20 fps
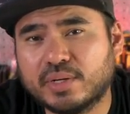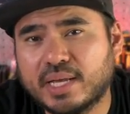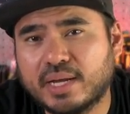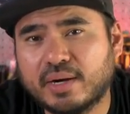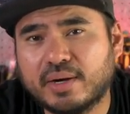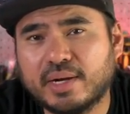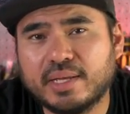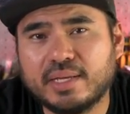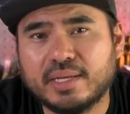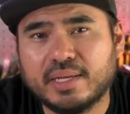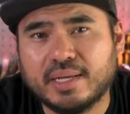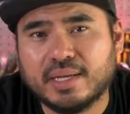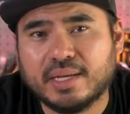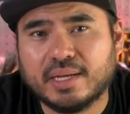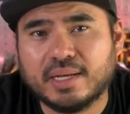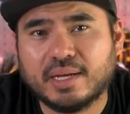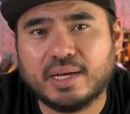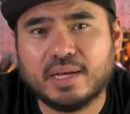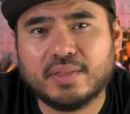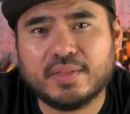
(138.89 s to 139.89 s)
carry,
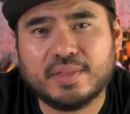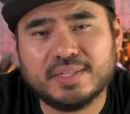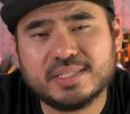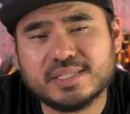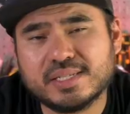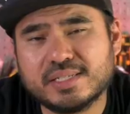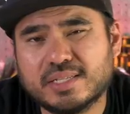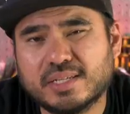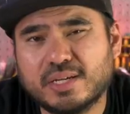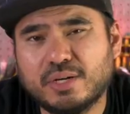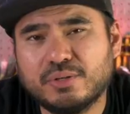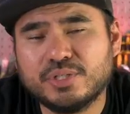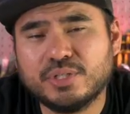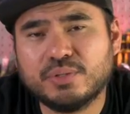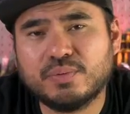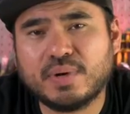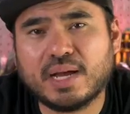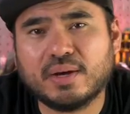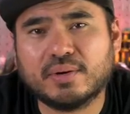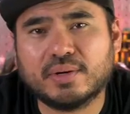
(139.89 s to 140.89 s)
then this is the
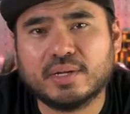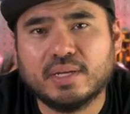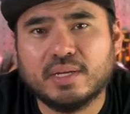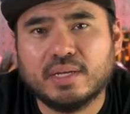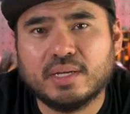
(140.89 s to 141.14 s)
go-to route.